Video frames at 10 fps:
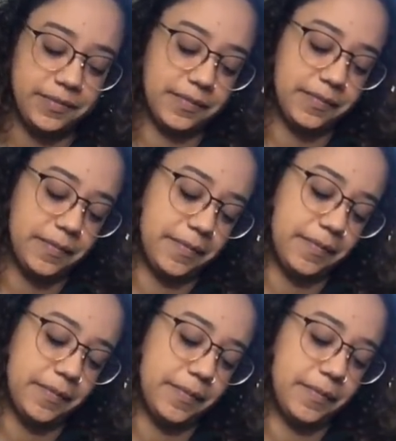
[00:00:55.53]

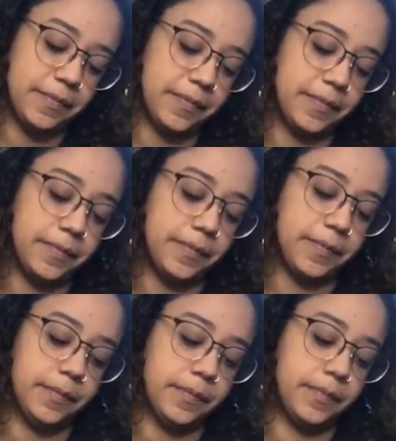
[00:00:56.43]

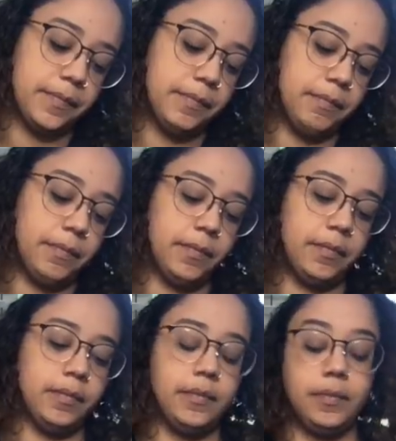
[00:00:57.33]

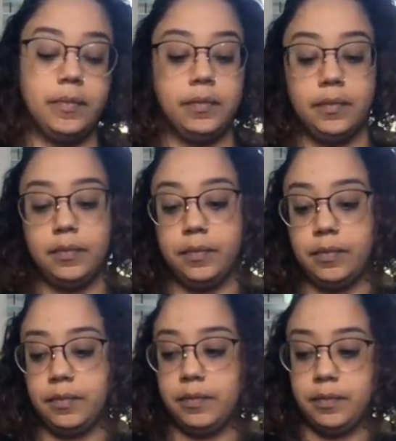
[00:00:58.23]

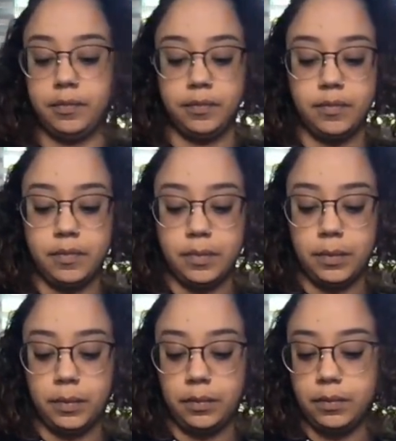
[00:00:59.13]

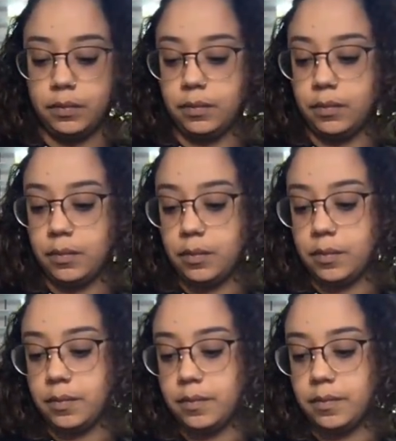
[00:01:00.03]

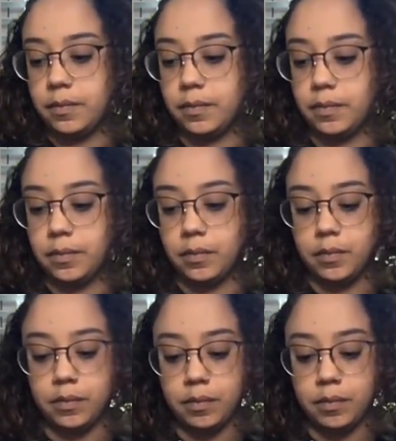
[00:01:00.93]
[no speech]